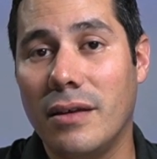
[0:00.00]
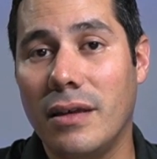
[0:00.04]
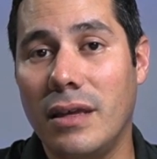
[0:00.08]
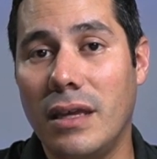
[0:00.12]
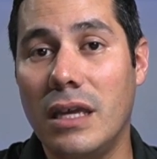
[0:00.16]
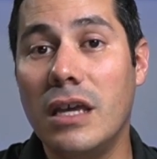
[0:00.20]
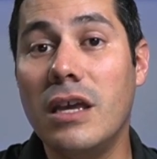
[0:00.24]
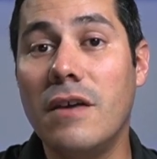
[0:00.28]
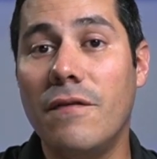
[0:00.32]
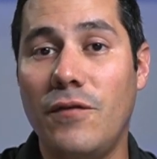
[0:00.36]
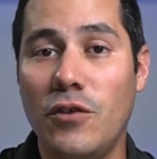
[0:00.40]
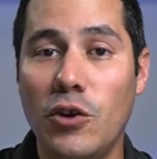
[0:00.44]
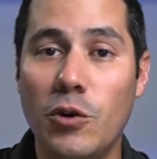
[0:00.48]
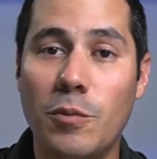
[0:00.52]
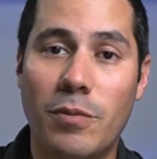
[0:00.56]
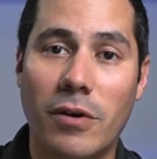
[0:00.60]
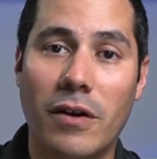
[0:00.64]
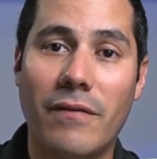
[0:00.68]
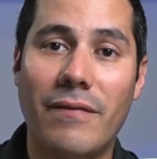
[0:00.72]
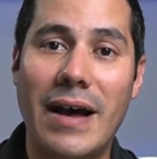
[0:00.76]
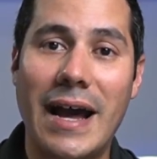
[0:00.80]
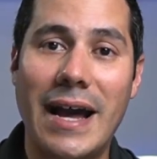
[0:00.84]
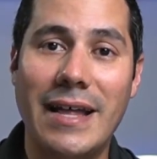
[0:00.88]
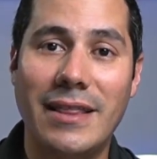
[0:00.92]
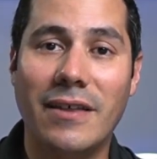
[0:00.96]
if you
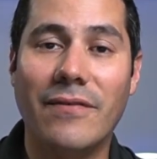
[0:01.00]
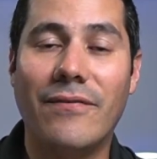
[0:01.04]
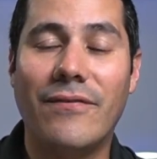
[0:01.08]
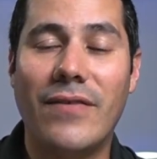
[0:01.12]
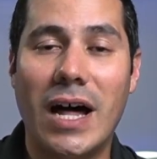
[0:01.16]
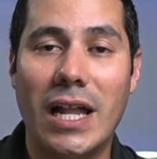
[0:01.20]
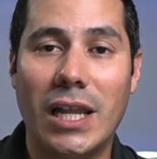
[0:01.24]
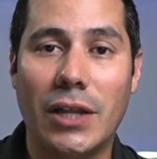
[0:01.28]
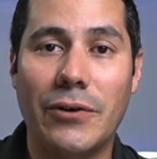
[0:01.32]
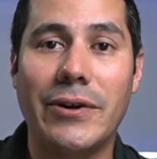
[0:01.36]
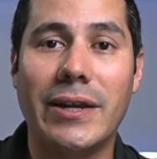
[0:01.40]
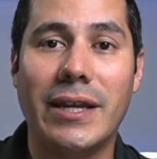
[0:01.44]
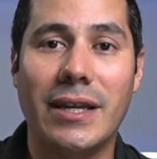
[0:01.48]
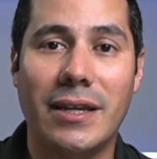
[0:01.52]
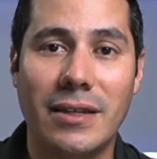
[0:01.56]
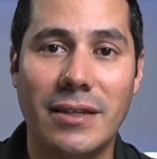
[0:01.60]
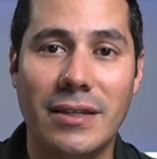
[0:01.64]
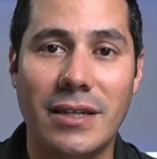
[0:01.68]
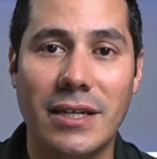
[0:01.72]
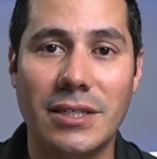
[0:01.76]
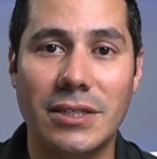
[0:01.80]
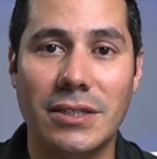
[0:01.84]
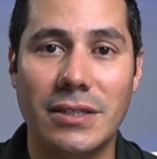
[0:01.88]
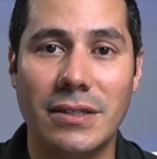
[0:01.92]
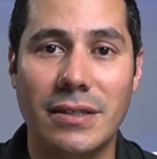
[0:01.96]
provide the following
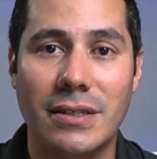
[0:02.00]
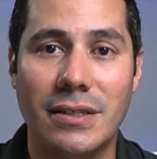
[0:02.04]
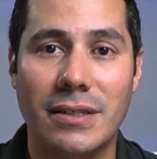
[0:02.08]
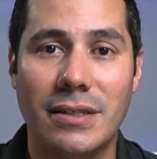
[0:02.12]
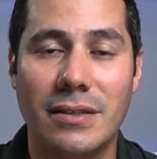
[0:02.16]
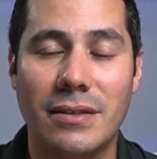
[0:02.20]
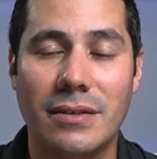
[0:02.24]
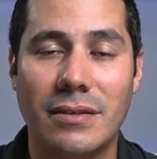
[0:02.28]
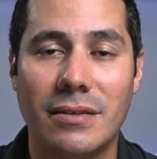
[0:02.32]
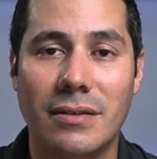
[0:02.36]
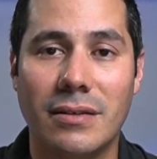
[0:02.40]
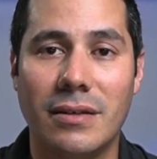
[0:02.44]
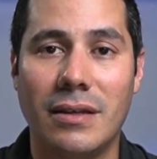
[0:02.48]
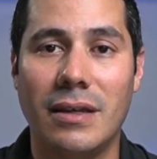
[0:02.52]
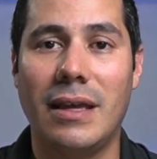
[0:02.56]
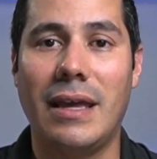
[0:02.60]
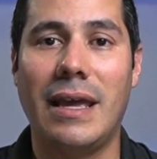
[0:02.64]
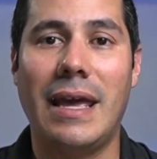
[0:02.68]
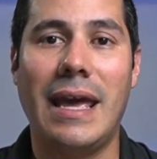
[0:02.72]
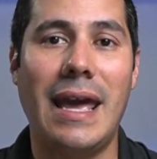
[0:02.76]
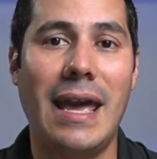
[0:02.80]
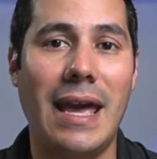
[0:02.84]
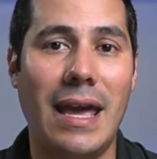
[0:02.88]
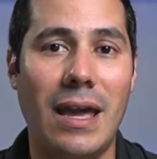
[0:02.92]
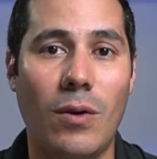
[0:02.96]
conditions.
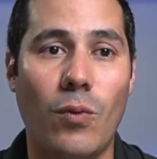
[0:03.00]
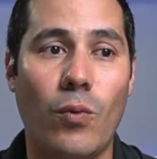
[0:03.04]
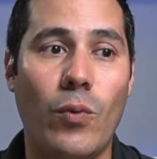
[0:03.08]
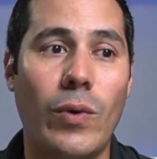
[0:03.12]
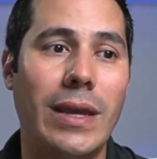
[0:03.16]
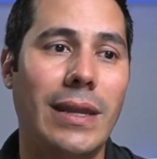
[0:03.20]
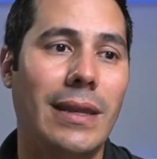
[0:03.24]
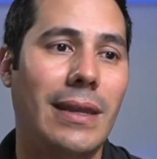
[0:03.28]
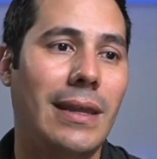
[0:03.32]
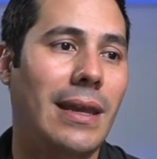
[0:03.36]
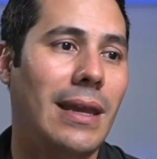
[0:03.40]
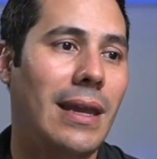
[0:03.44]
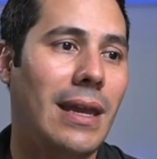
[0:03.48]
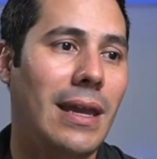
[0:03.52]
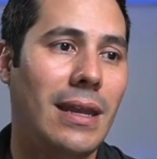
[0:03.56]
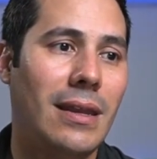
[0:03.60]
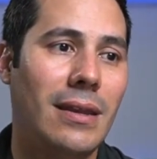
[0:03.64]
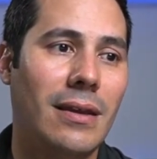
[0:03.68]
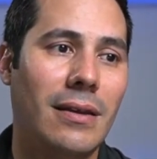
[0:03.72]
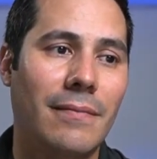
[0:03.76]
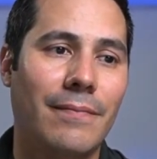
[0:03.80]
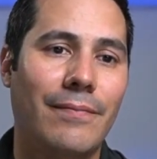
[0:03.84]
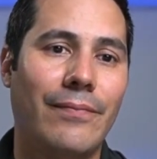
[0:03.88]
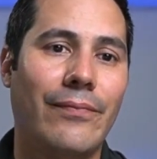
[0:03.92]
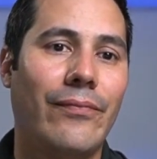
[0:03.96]
Hey, we need
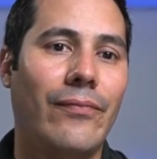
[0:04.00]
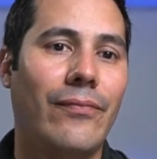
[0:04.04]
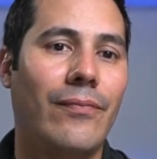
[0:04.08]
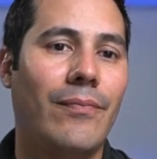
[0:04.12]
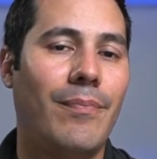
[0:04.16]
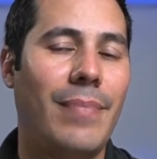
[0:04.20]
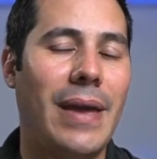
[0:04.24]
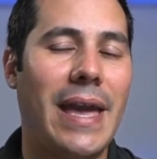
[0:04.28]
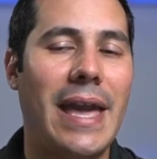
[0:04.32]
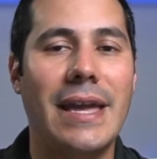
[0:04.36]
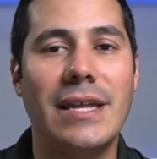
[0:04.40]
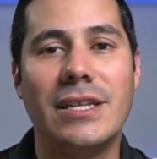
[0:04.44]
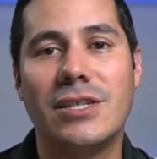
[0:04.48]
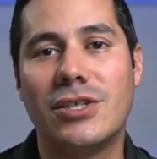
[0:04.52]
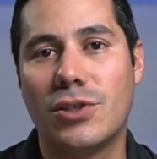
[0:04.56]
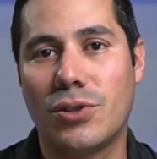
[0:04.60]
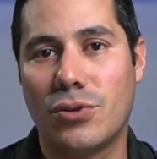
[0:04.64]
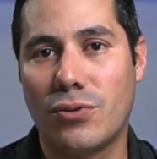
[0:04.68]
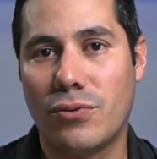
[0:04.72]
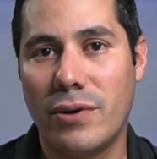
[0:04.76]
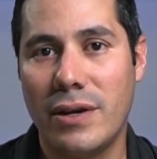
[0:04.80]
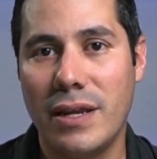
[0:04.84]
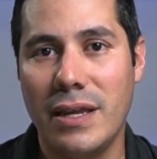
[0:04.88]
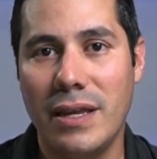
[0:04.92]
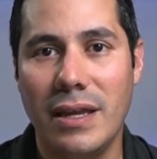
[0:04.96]
page
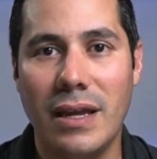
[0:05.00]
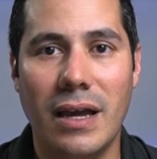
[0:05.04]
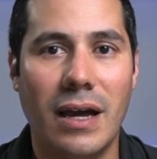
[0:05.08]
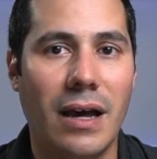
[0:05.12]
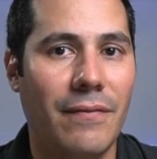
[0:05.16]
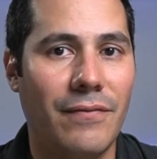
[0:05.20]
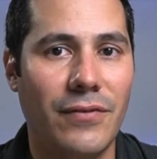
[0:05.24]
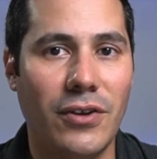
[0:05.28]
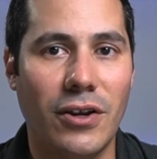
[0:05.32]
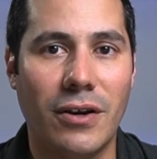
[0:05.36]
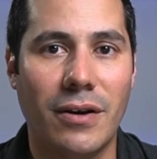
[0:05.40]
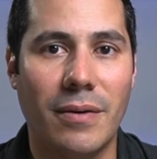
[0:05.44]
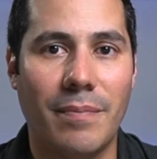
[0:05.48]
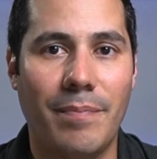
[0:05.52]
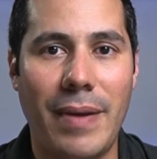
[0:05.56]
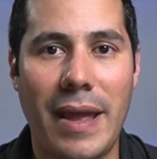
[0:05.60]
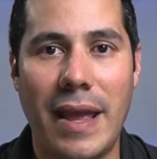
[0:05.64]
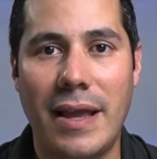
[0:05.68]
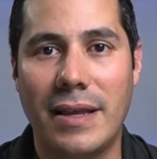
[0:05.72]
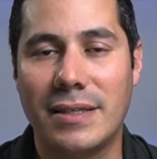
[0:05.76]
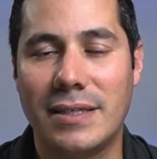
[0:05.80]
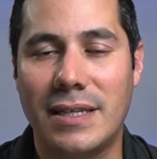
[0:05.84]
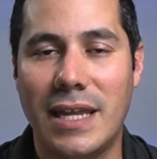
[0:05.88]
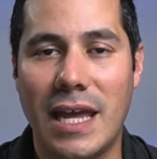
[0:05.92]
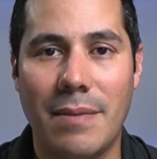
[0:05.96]
3 of your bank
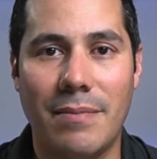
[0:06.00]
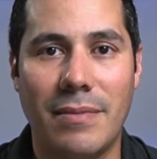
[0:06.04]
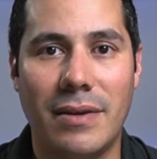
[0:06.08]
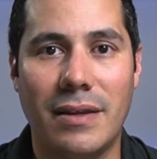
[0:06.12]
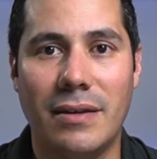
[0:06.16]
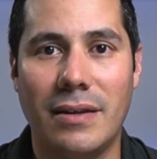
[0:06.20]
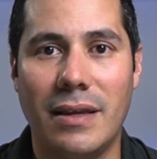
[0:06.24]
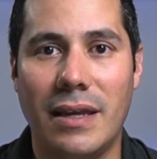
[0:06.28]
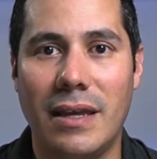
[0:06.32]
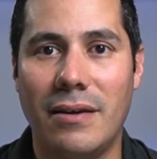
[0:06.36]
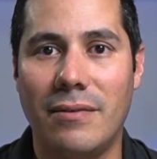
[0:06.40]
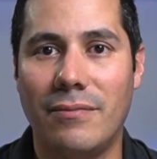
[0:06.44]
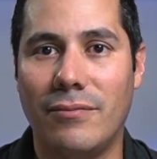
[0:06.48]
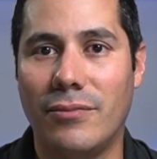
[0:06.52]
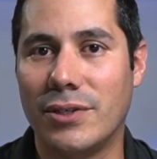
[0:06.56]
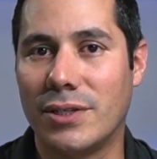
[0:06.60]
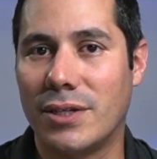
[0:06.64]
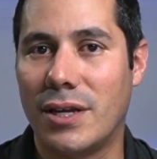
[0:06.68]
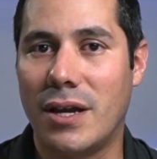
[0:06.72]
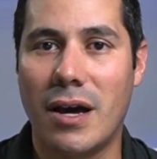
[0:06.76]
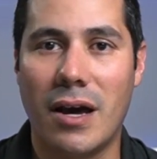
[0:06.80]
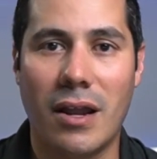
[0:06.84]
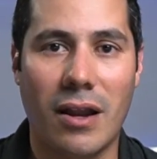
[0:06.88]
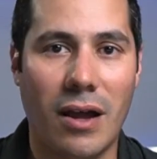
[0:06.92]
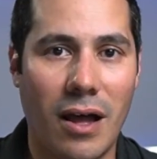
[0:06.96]
statement, it was
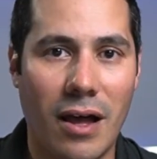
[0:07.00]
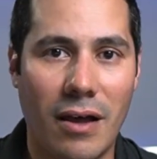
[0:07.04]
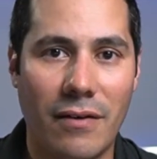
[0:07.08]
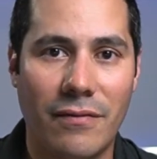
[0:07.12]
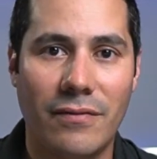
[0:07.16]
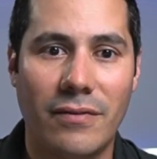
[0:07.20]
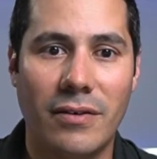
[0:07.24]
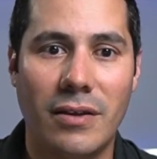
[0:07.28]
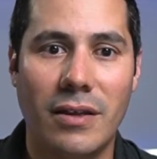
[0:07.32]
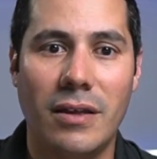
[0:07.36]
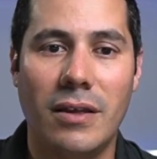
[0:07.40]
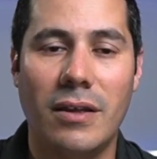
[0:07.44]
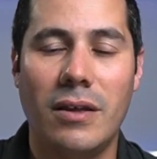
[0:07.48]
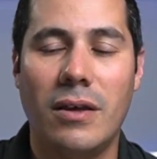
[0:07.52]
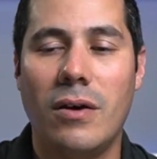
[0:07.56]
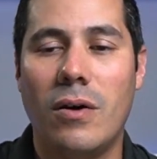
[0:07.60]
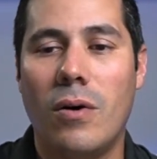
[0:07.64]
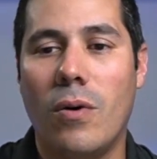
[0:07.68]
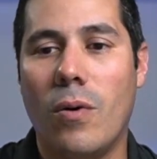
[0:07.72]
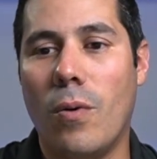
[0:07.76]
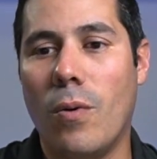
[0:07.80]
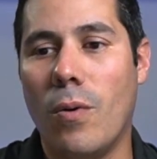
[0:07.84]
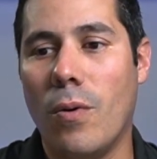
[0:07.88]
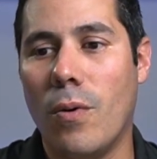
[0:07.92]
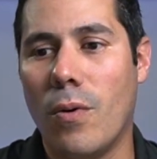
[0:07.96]
cut off.
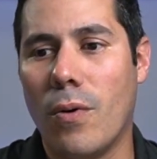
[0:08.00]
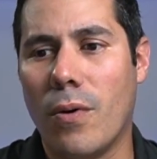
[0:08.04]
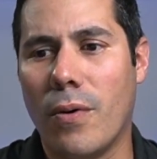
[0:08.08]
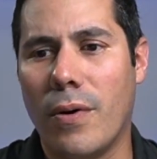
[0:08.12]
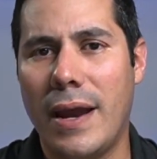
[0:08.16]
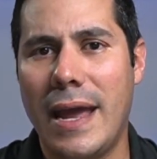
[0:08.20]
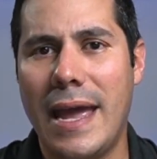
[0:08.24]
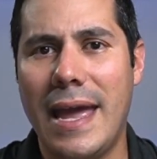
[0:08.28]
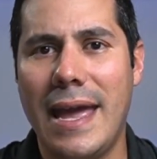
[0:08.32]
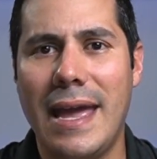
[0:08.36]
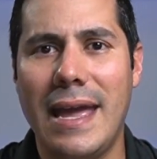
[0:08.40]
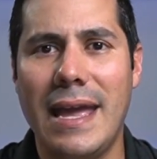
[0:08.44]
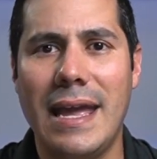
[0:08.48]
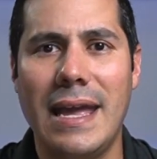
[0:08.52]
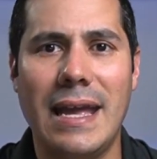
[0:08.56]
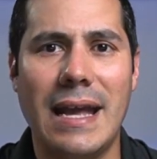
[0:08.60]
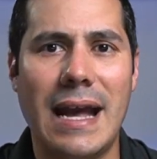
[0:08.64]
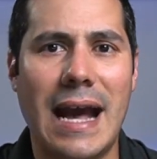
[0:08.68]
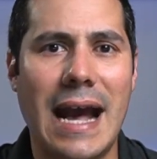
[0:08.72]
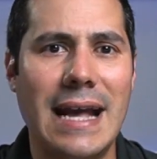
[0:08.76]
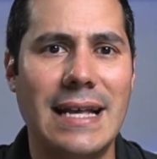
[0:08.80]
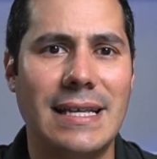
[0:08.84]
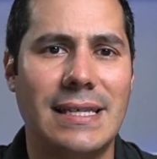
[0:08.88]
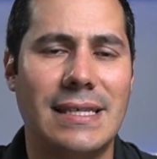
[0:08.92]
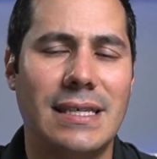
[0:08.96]
Or, hey,
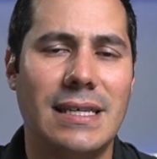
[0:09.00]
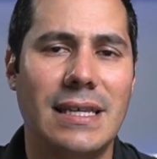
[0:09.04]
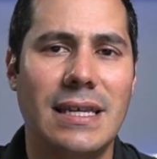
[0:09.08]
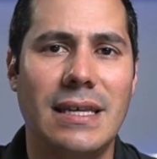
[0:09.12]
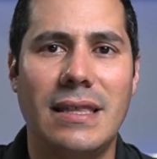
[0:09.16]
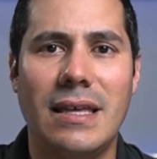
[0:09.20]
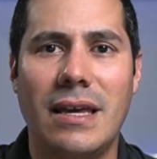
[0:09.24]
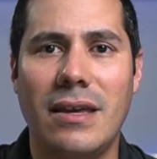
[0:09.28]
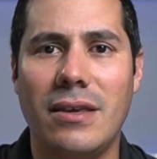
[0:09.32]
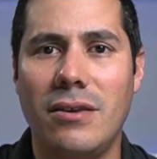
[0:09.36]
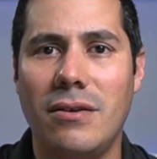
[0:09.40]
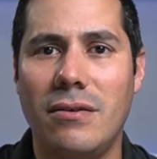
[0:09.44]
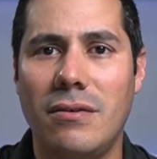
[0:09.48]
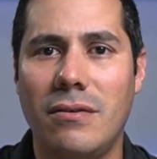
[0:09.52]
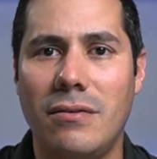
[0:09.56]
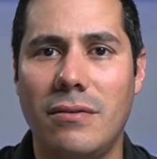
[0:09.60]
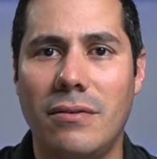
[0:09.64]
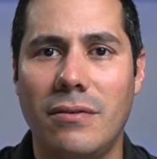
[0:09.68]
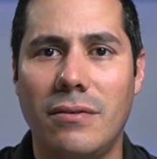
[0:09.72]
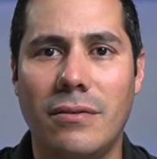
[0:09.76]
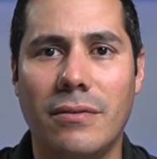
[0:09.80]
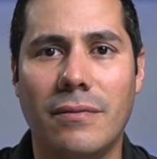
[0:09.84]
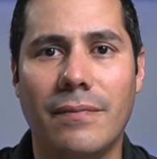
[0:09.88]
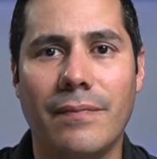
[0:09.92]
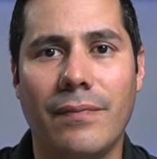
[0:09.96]
I see that
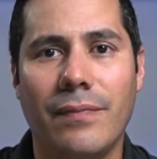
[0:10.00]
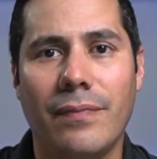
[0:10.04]
you